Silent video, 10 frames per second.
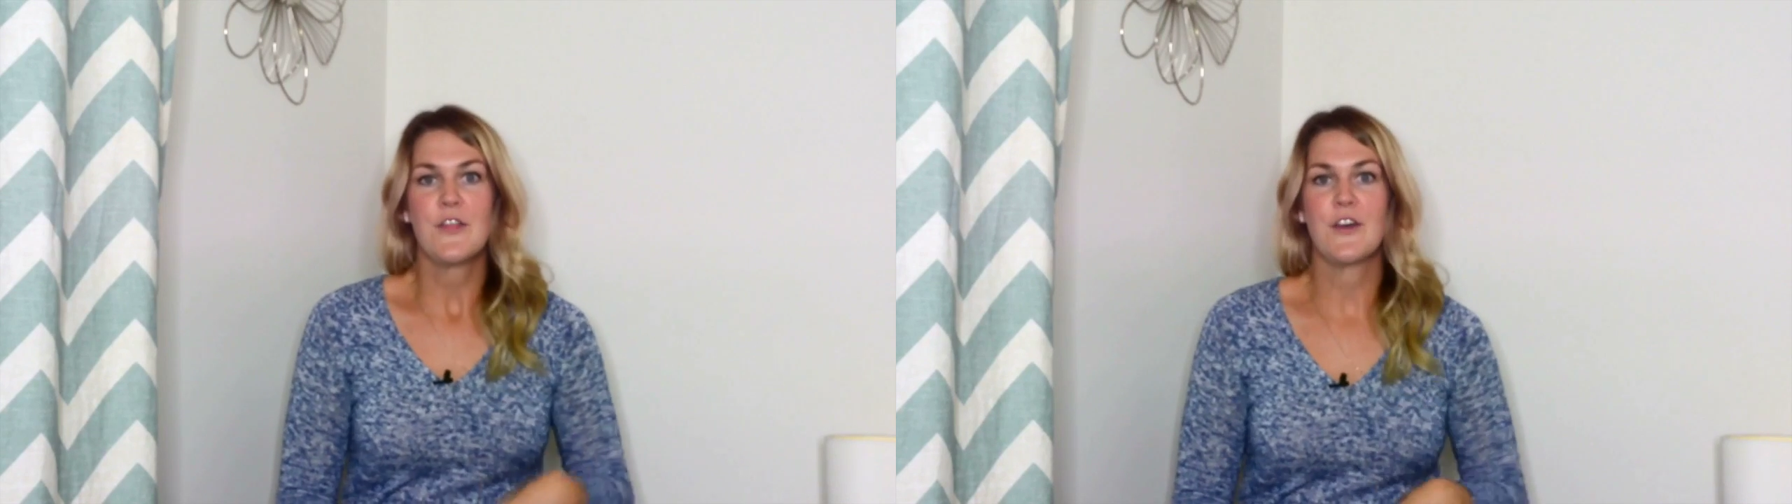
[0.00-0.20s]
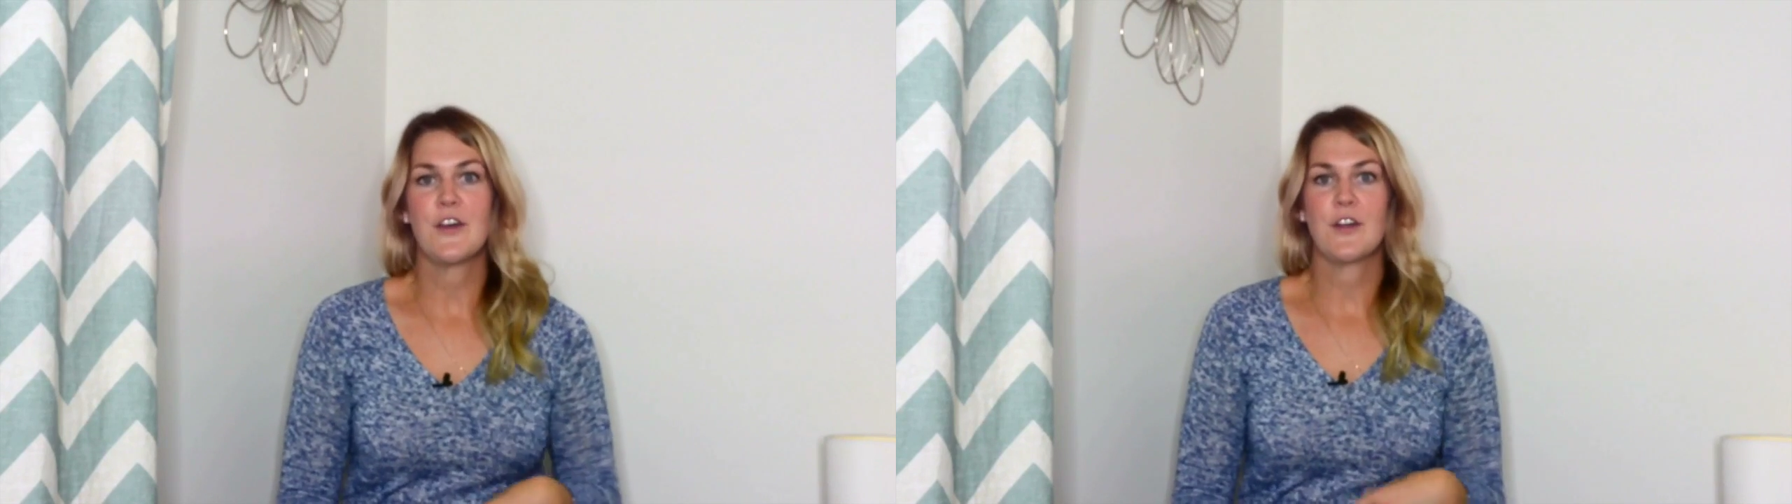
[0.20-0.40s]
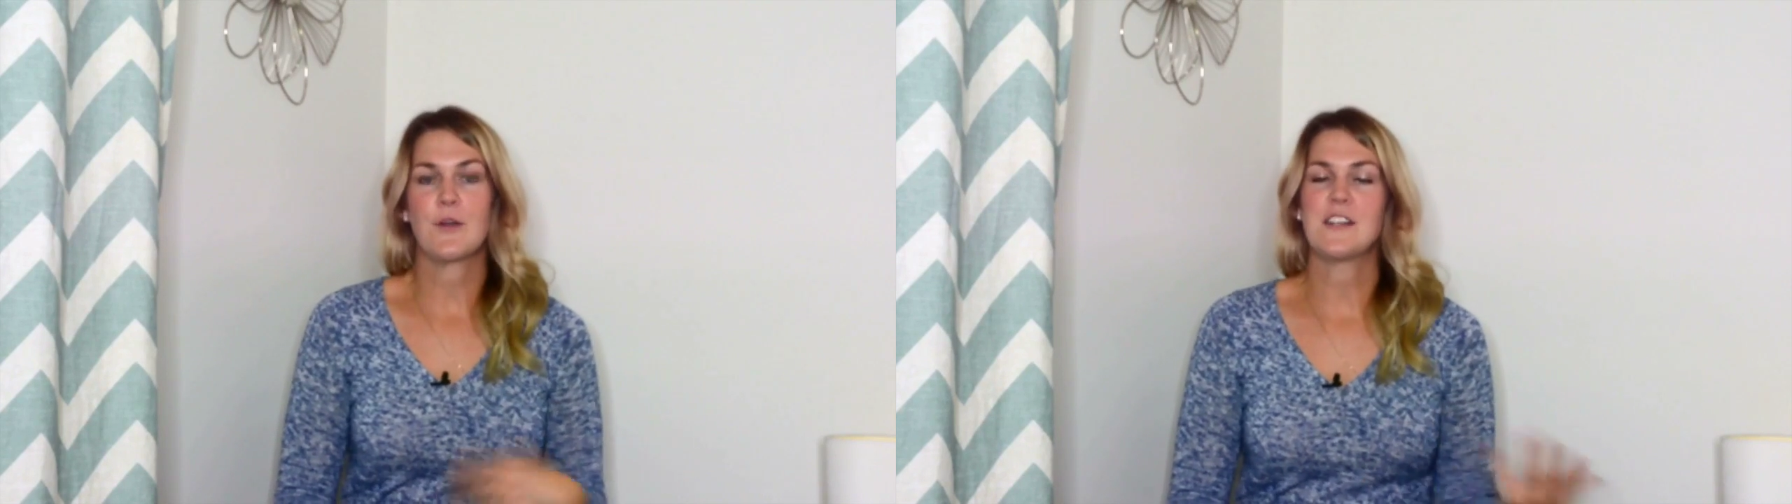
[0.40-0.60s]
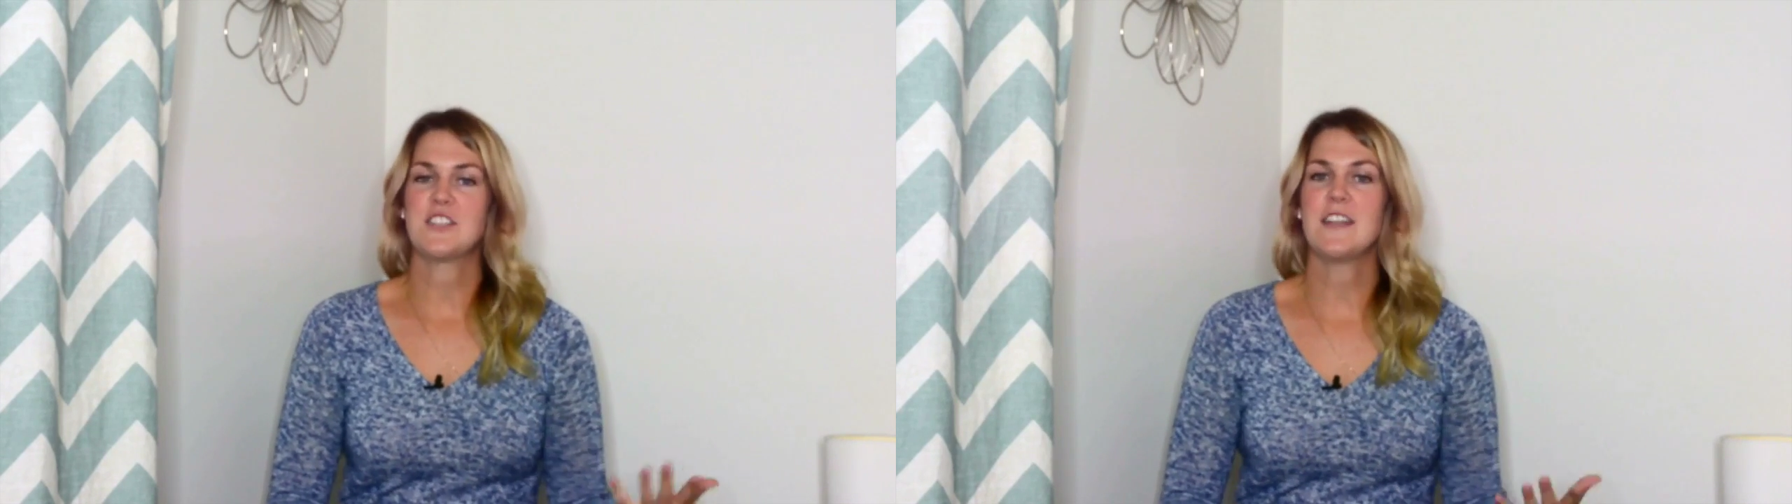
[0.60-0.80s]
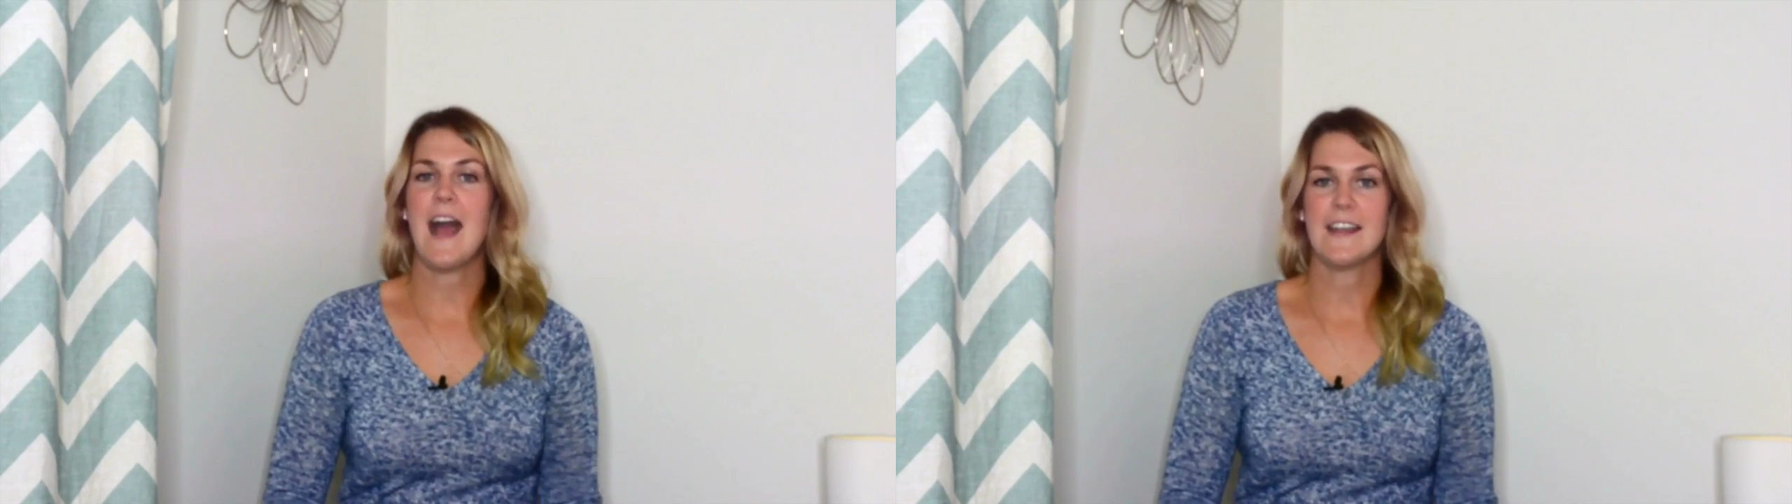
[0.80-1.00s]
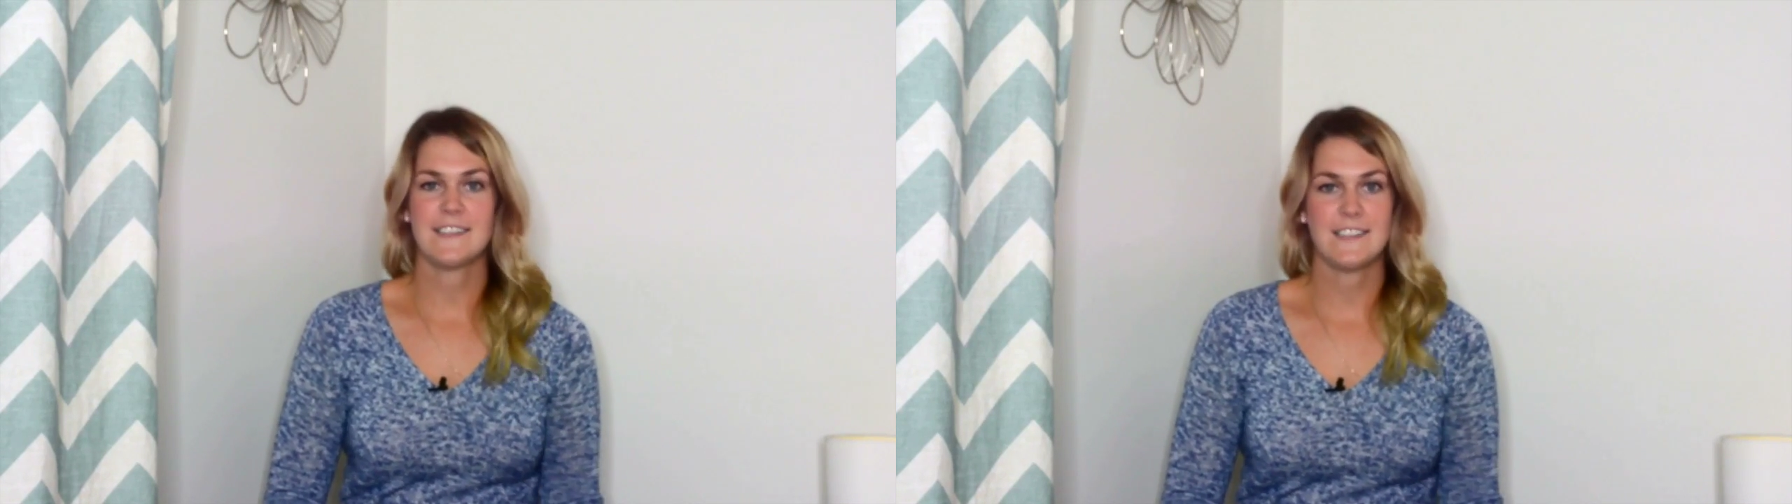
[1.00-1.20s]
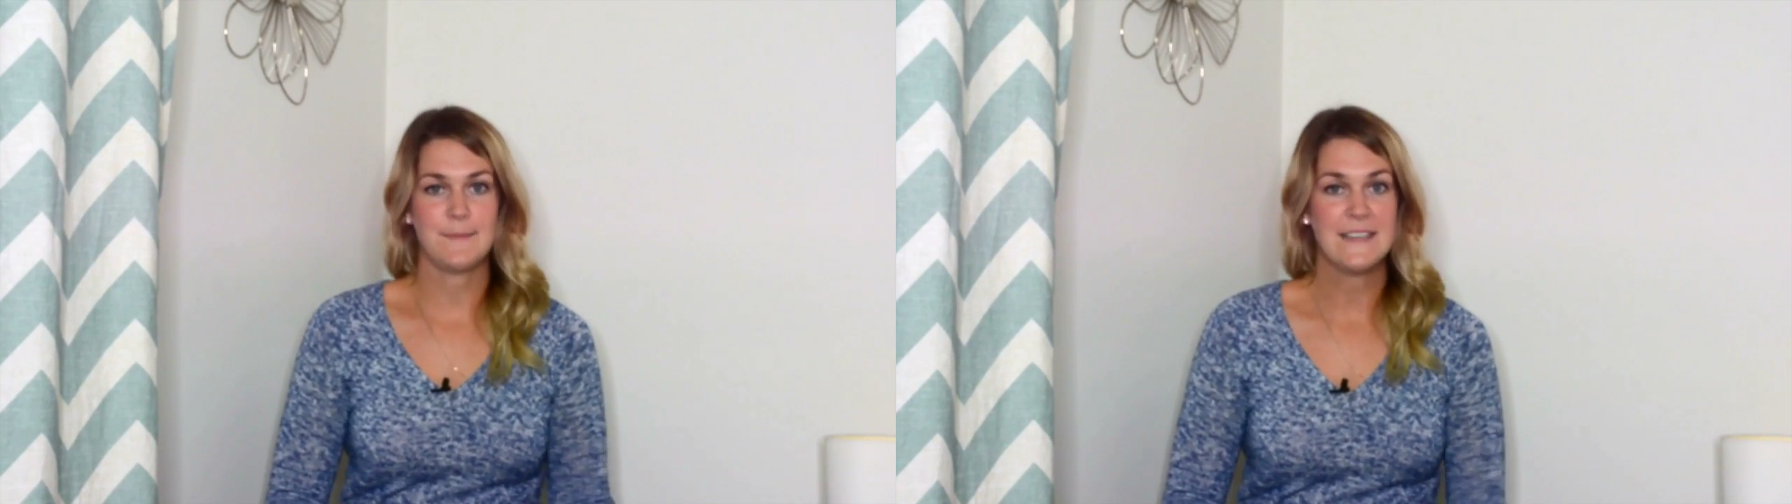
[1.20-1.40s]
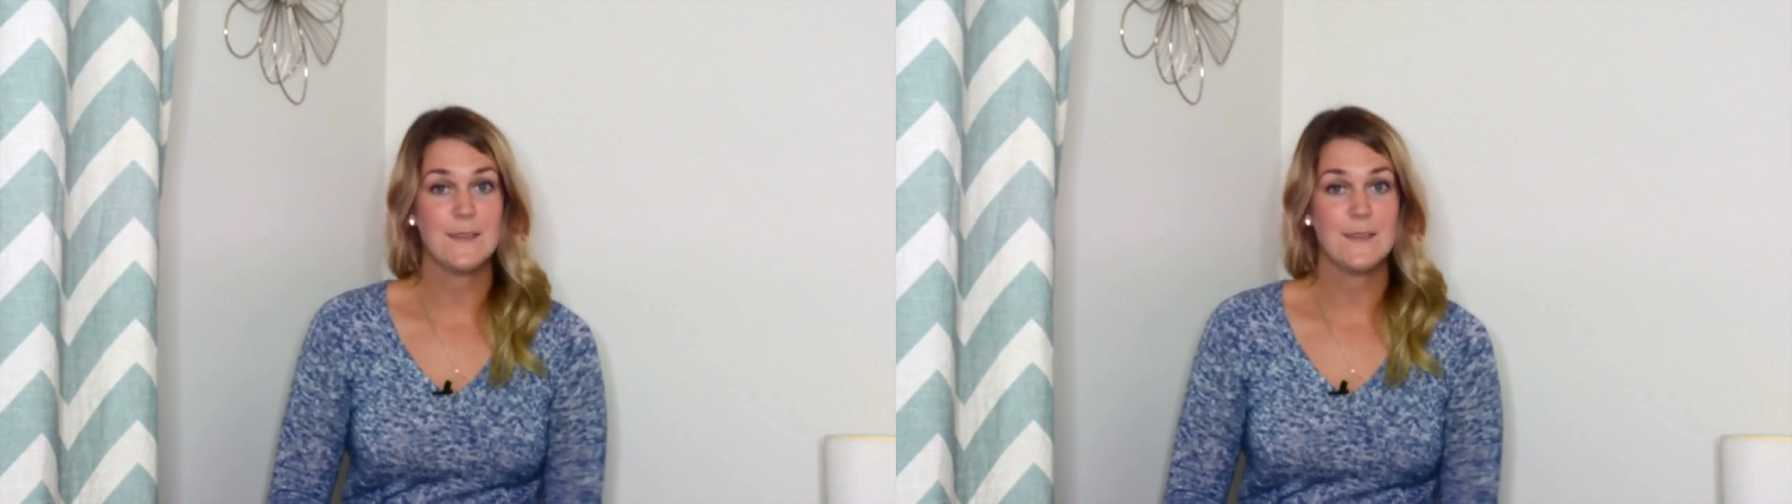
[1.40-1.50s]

the question asks my